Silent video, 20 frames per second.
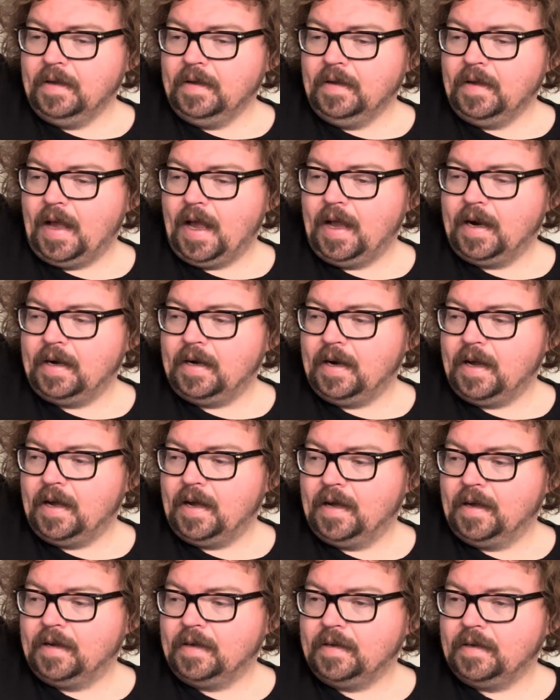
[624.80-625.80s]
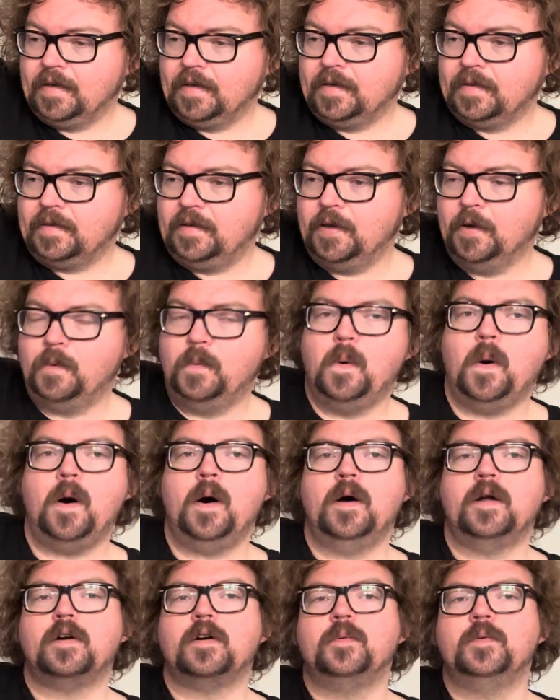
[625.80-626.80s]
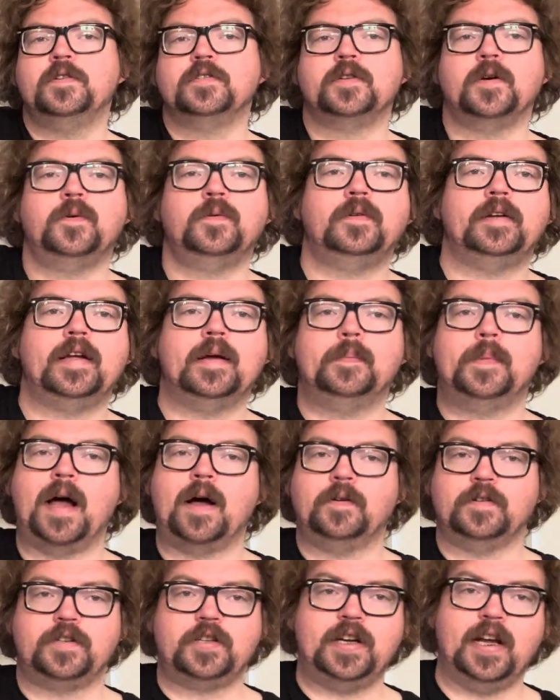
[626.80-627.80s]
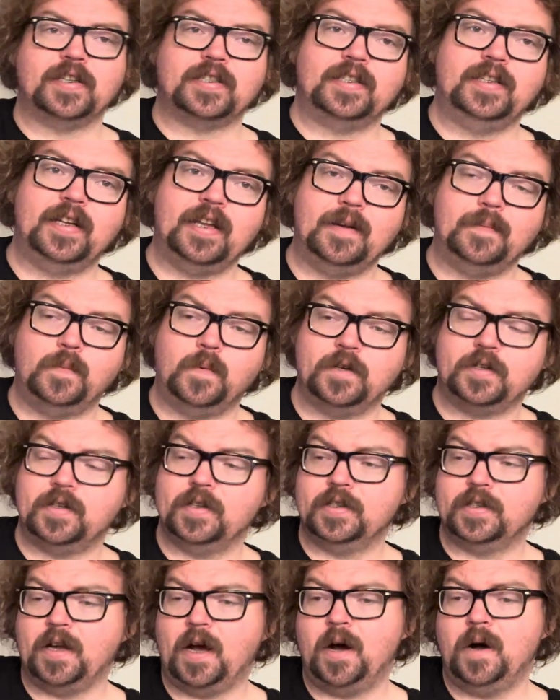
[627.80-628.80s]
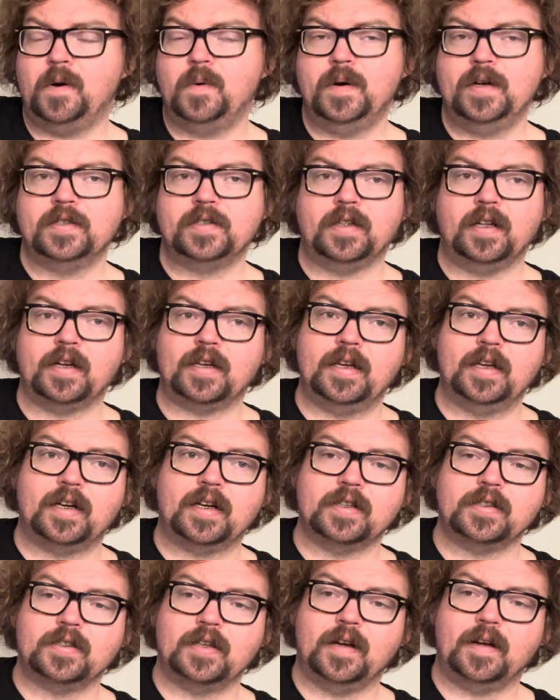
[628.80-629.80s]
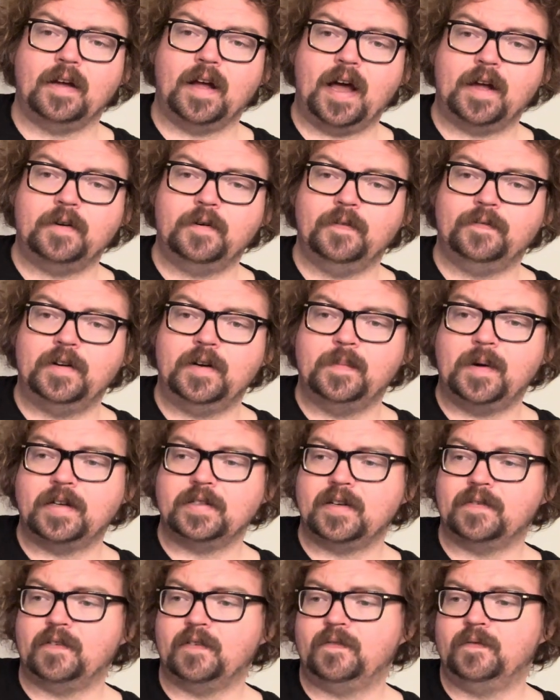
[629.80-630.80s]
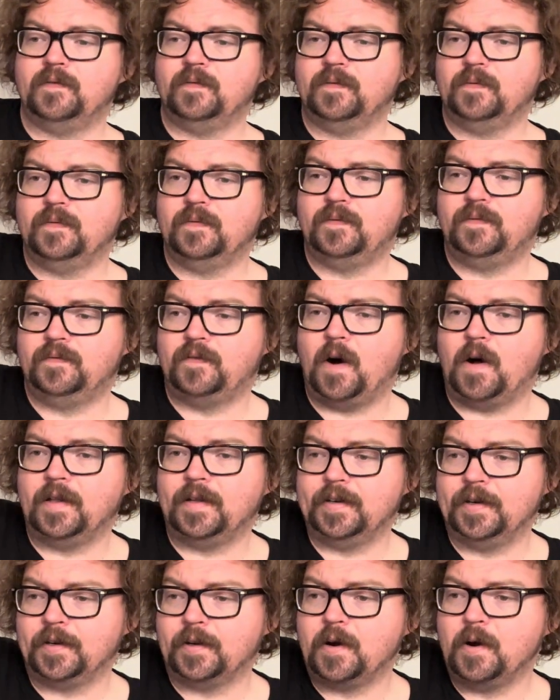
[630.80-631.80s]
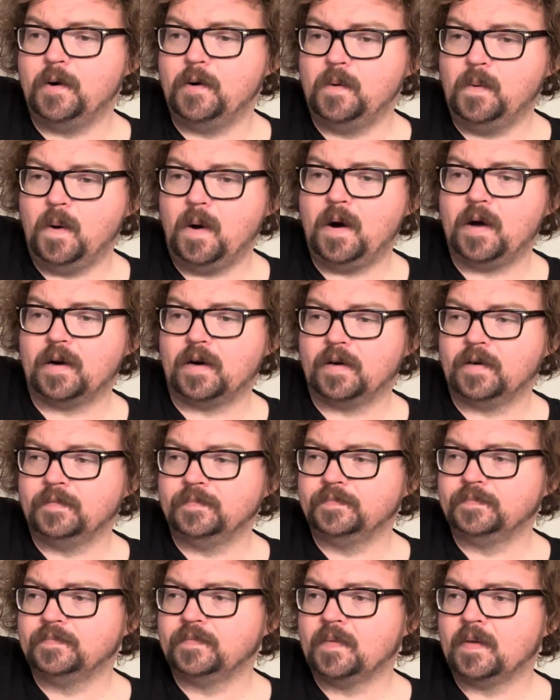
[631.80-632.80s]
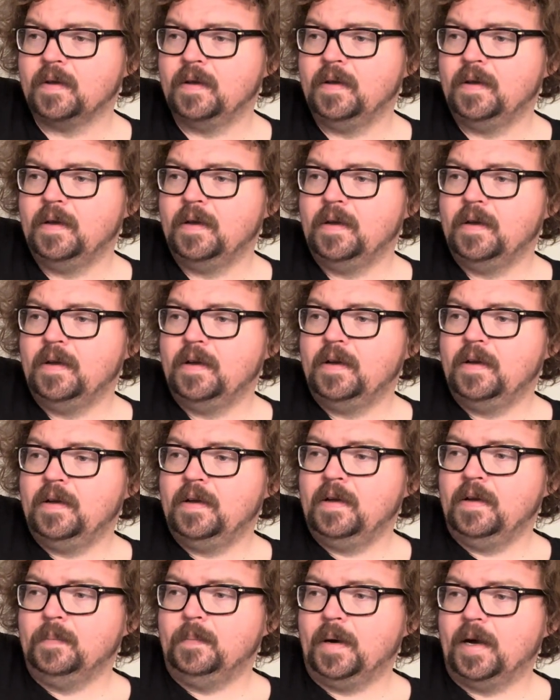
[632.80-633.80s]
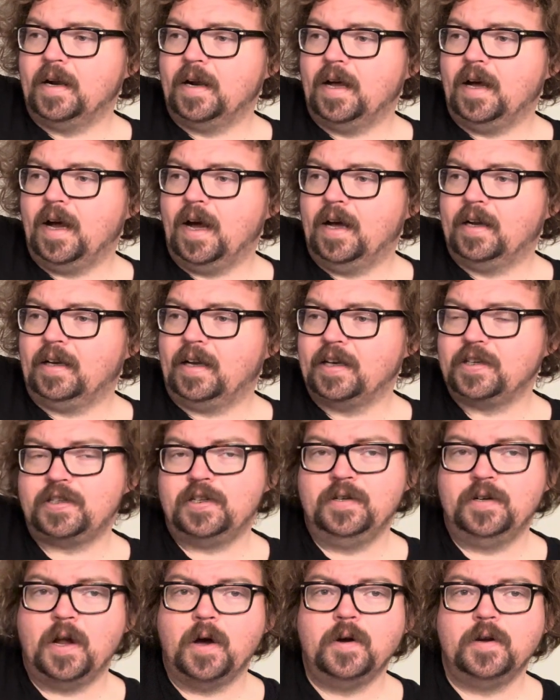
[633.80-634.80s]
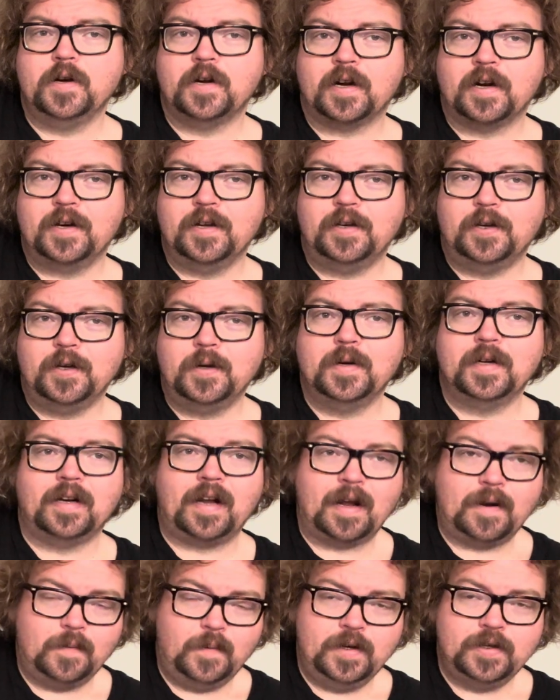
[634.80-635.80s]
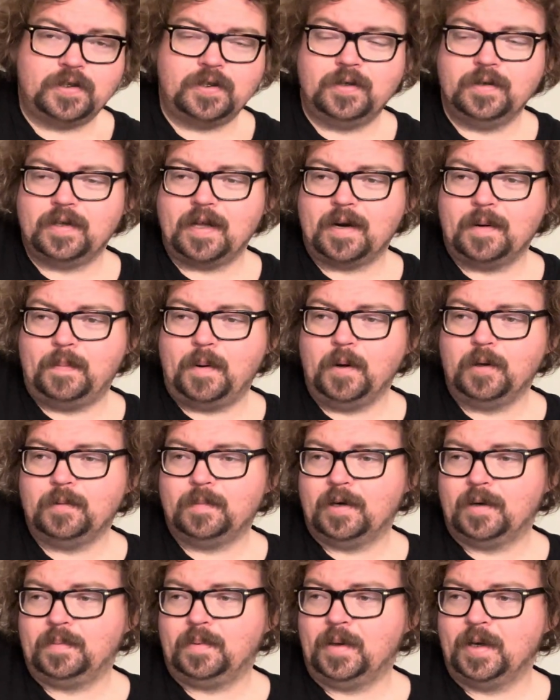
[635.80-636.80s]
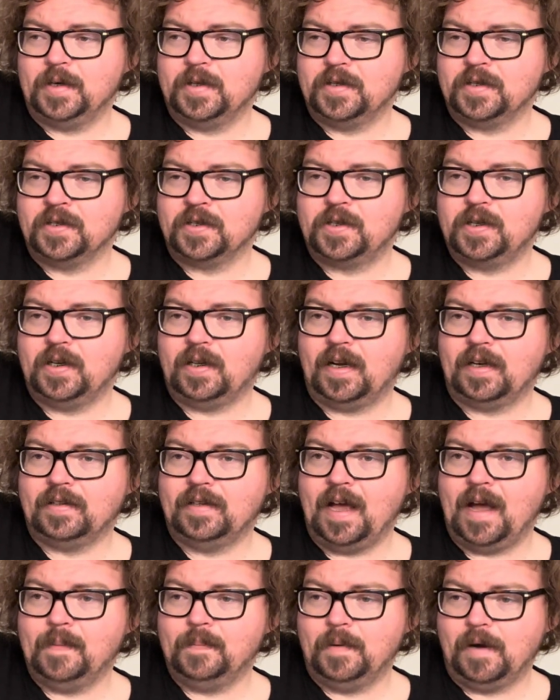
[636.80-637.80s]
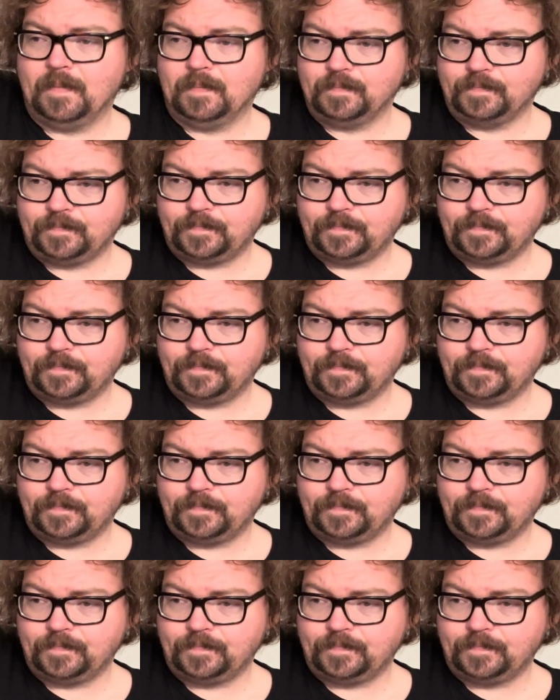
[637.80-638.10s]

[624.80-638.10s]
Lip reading: And the water was only about chest deep, which is always lucky because I don't know if anybody's ever fallen in cold water. But unless you know you're going to do it, like we used to do a lot of polar bear plunges and shit like that. But